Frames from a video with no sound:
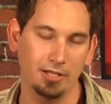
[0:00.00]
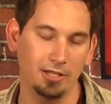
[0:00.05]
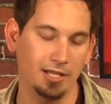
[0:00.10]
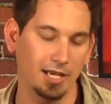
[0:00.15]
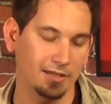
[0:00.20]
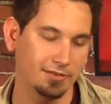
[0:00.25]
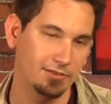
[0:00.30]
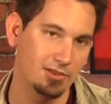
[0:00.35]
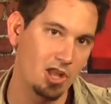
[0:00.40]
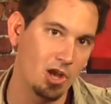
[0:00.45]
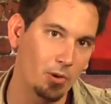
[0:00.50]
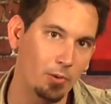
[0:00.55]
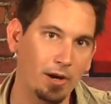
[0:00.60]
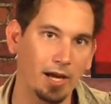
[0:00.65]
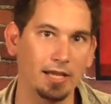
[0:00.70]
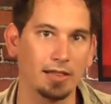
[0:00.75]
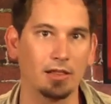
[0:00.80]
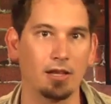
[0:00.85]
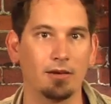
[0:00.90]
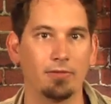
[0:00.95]
You guys know I
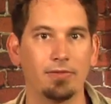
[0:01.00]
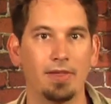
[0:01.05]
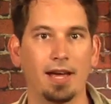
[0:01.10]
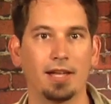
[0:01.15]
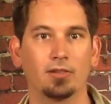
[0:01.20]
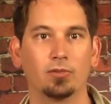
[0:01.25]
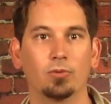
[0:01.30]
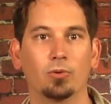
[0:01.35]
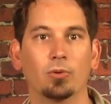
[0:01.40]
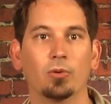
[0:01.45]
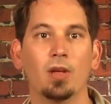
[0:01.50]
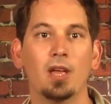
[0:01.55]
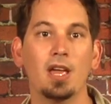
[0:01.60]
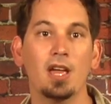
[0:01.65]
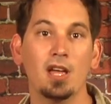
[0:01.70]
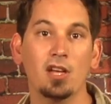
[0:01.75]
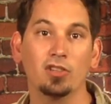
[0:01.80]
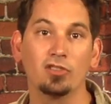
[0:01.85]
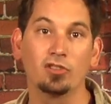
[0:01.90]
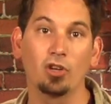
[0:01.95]
love that tool.
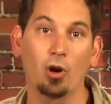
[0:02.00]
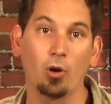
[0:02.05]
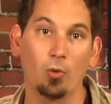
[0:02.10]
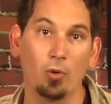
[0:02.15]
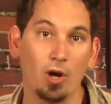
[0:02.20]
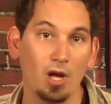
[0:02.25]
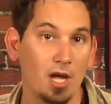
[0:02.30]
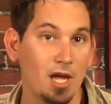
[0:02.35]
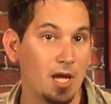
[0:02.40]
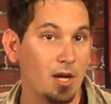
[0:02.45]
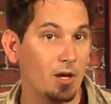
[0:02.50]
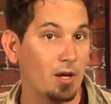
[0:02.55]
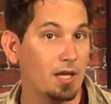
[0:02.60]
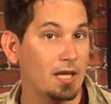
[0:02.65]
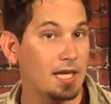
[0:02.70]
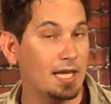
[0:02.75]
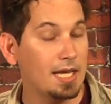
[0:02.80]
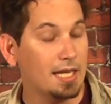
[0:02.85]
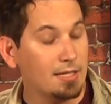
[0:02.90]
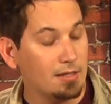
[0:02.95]
So
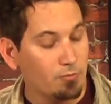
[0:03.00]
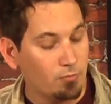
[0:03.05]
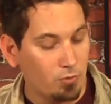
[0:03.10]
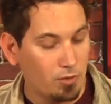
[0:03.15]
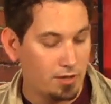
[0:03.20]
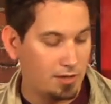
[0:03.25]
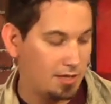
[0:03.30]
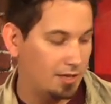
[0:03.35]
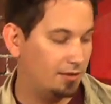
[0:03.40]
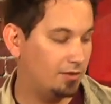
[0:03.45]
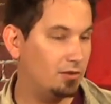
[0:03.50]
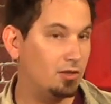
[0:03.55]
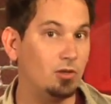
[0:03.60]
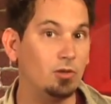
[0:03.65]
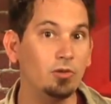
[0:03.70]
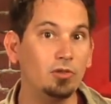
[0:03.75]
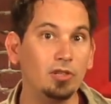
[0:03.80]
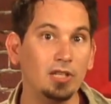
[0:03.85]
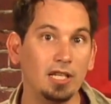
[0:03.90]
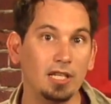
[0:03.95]
in with this
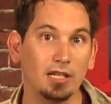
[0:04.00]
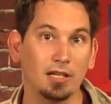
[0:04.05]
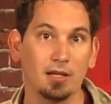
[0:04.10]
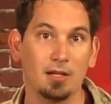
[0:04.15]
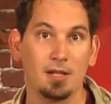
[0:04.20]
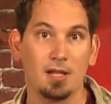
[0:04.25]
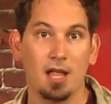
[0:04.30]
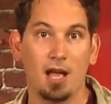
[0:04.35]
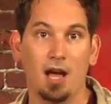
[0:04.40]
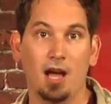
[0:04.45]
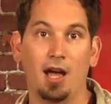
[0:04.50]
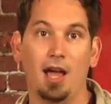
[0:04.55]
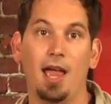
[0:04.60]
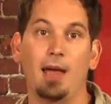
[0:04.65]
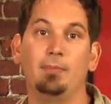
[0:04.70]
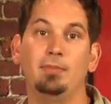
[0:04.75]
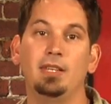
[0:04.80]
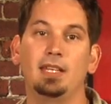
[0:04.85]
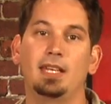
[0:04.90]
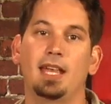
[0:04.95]
using uh,
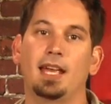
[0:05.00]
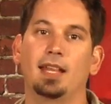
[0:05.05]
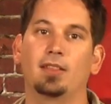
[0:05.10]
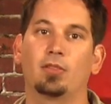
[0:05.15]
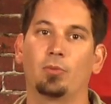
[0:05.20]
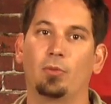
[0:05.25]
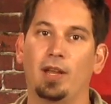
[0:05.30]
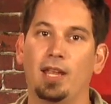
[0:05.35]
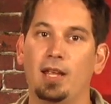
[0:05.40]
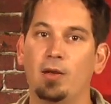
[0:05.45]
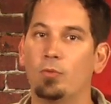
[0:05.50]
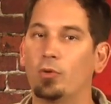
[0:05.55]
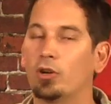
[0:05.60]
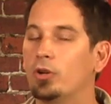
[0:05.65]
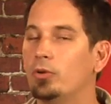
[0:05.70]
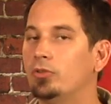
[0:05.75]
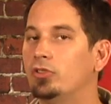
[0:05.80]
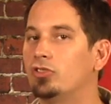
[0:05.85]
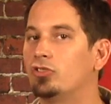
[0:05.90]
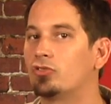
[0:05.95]
MDK3, we're
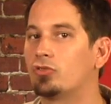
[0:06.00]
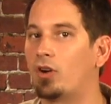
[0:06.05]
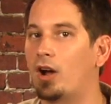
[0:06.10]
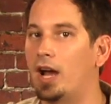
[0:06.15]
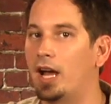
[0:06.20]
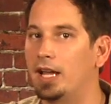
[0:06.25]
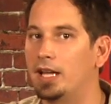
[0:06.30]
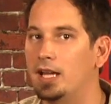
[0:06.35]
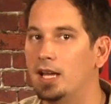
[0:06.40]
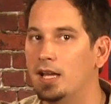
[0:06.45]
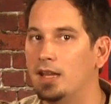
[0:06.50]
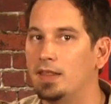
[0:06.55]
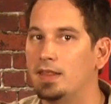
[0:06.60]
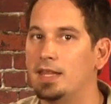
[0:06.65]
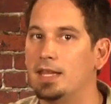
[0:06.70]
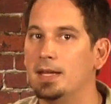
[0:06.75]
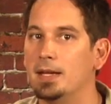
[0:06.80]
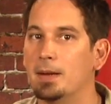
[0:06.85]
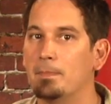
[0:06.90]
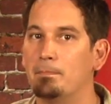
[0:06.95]
going to try
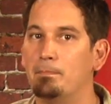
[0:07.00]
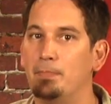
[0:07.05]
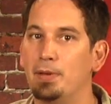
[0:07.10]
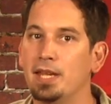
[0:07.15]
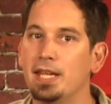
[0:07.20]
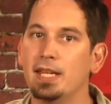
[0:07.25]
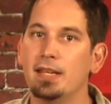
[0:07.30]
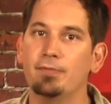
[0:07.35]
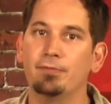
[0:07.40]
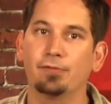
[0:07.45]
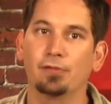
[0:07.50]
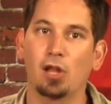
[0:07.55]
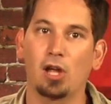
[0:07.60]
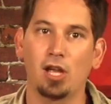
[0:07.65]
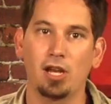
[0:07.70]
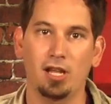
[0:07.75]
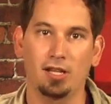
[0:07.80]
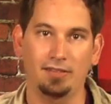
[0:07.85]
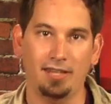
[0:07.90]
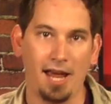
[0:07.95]
the beacon
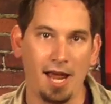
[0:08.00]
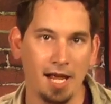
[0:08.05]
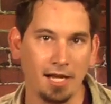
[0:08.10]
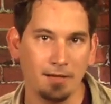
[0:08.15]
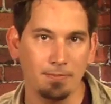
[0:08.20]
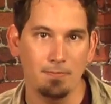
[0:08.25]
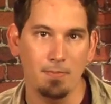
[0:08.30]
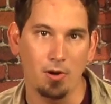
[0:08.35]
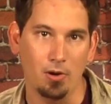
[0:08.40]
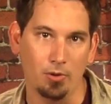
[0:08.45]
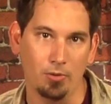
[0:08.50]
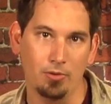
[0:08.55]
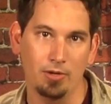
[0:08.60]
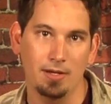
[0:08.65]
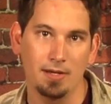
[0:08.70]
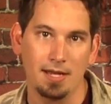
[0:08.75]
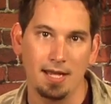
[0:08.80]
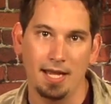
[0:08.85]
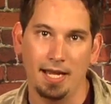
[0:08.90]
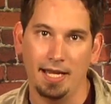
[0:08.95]
flood attack mode
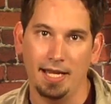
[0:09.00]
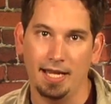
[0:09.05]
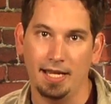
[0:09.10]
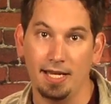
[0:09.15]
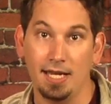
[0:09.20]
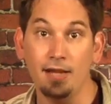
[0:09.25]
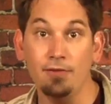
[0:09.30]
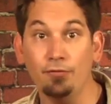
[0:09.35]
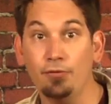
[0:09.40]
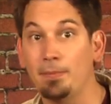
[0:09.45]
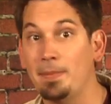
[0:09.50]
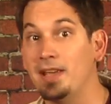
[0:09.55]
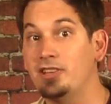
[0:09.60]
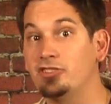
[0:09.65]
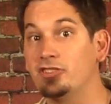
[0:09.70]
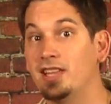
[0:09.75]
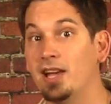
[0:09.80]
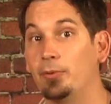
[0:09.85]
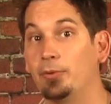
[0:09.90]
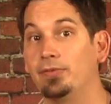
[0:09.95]
and
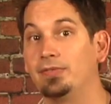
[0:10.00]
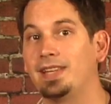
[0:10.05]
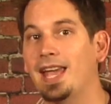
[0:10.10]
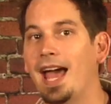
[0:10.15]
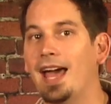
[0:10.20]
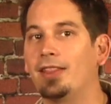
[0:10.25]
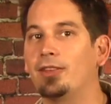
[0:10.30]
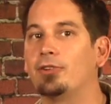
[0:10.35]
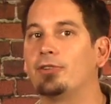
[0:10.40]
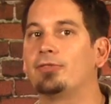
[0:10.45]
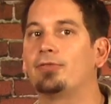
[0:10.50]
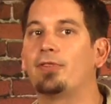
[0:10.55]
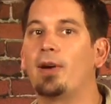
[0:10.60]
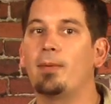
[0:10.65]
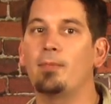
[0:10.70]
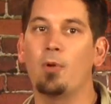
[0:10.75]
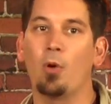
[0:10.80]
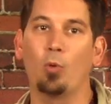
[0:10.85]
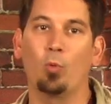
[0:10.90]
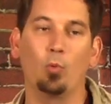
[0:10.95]
information that we've gathered
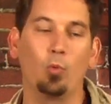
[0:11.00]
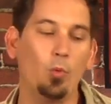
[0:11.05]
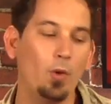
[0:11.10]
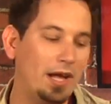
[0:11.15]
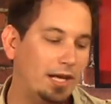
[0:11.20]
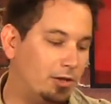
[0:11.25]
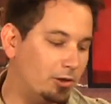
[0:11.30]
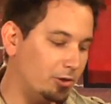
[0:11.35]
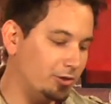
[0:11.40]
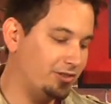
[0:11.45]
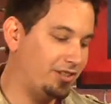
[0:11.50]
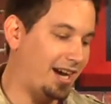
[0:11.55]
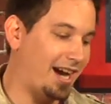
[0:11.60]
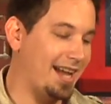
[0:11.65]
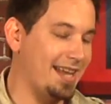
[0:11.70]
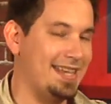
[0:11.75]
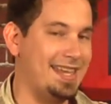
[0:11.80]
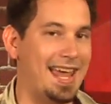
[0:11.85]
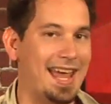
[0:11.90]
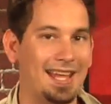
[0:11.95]
from
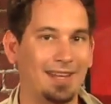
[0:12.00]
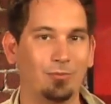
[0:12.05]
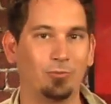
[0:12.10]
wiggle.net.